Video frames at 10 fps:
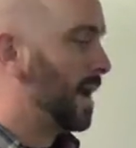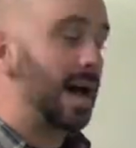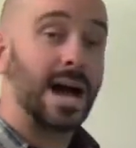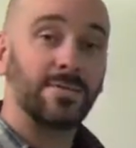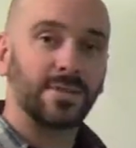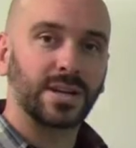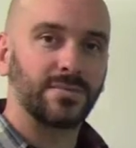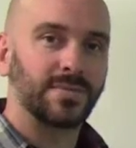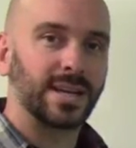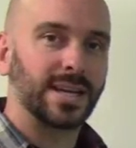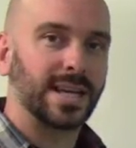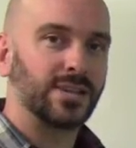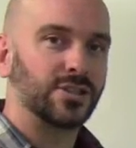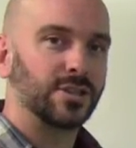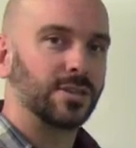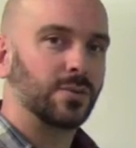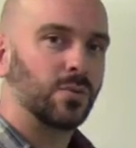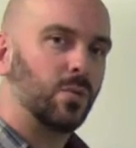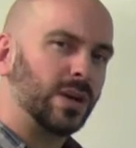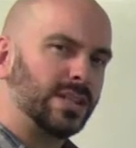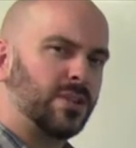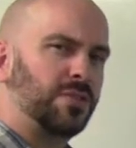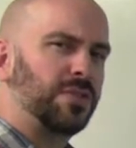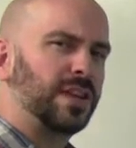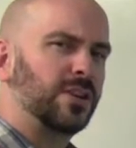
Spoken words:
African vacation, what do you think